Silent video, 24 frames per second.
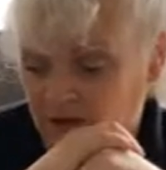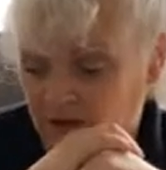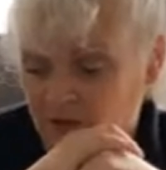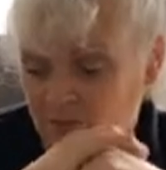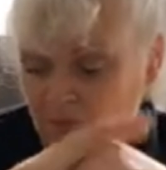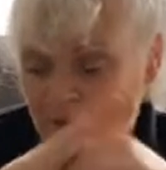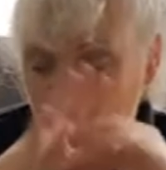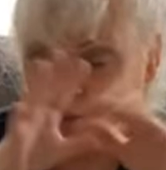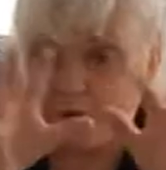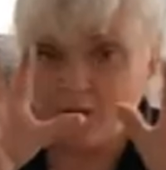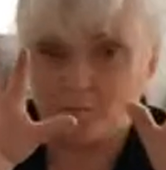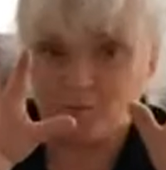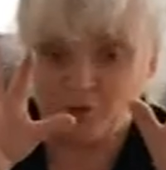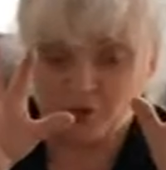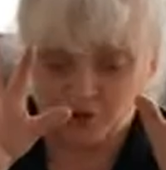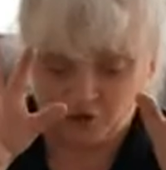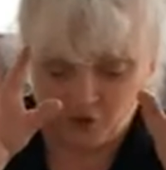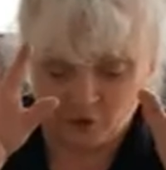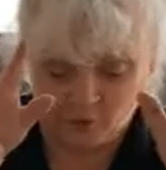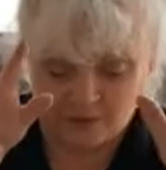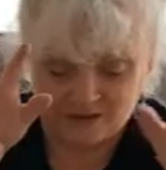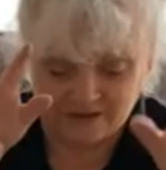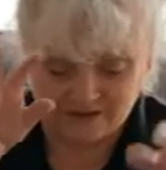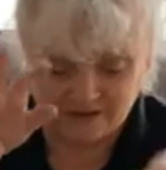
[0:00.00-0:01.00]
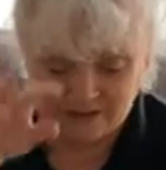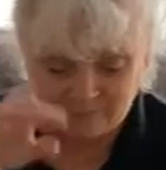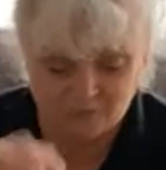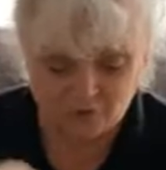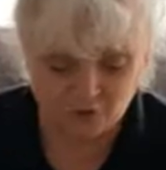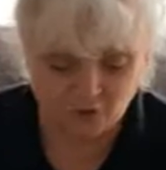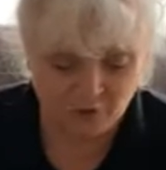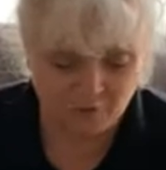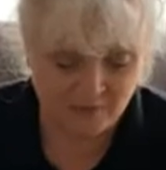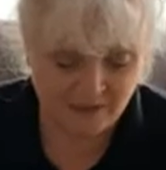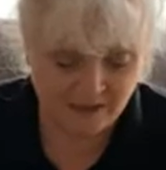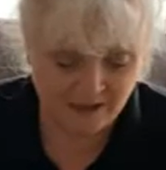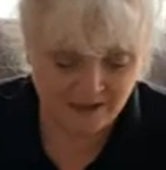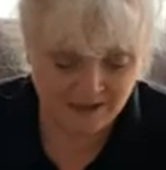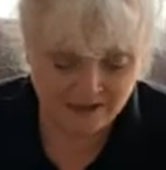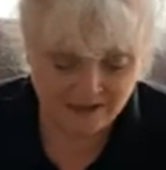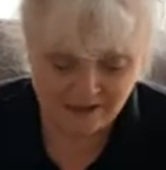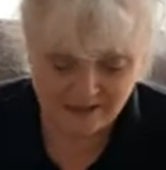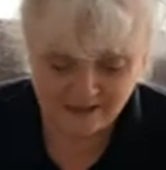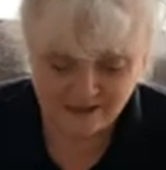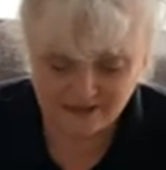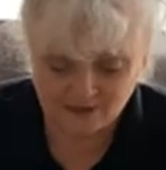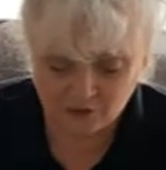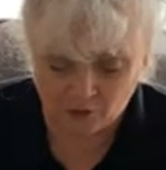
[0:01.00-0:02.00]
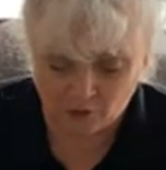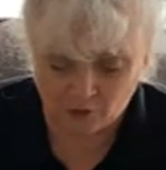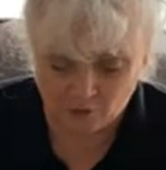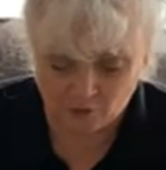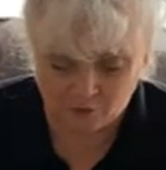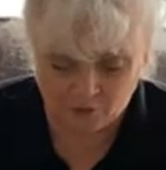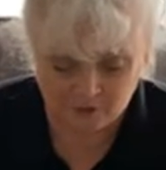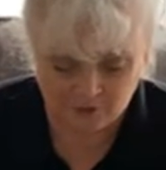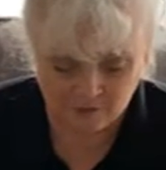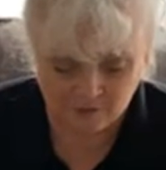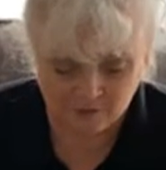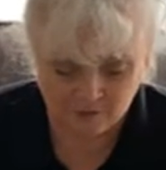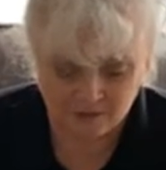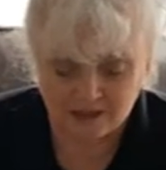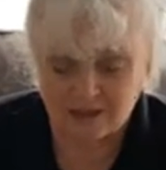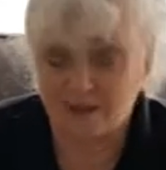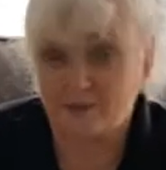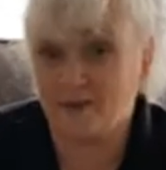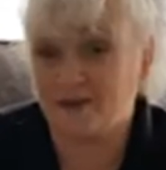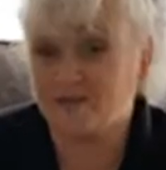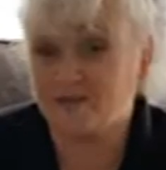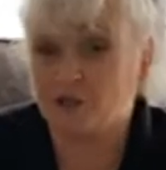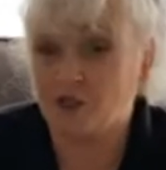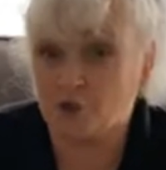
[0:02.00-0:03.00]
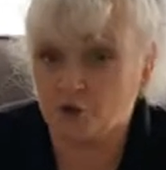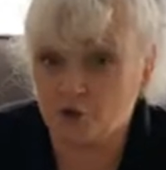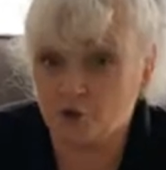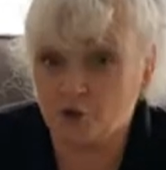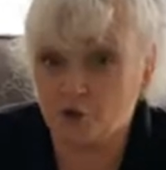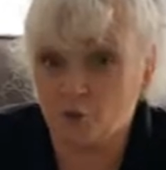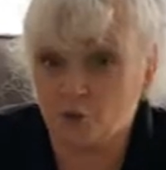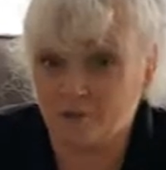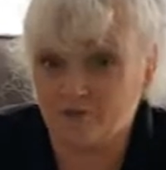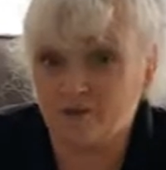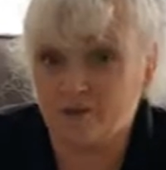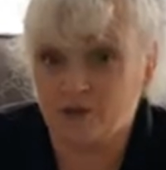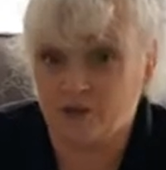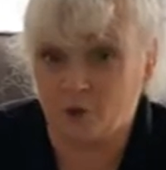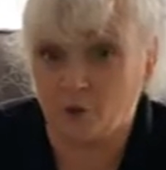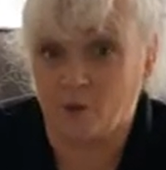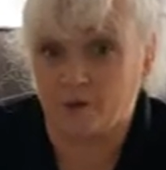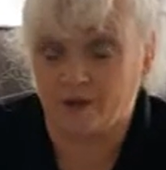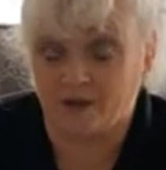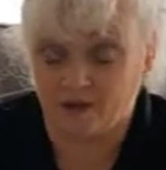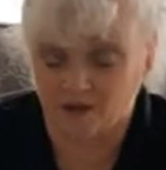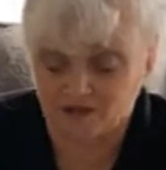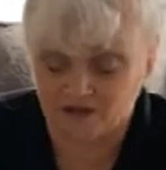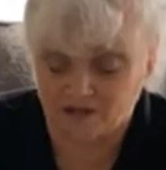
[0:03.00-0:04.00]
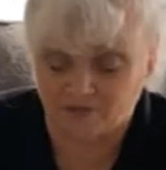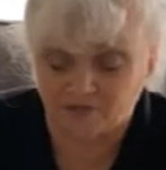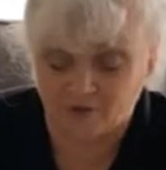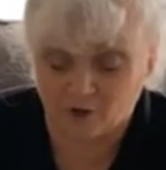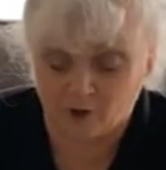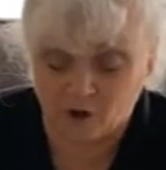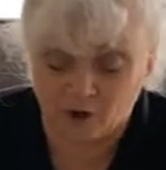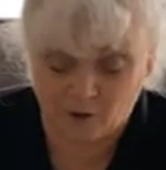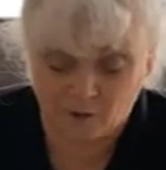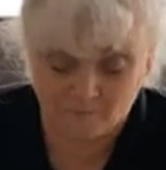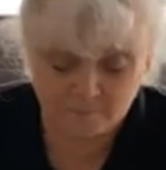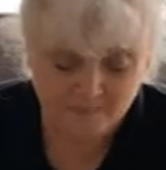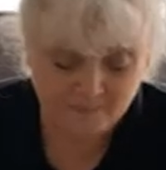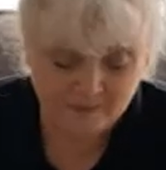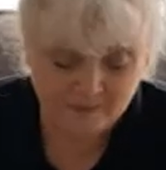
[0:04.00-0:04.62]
But what I'm going to do is I'm going to make these up, and I'm actually going to do a video on it because I thought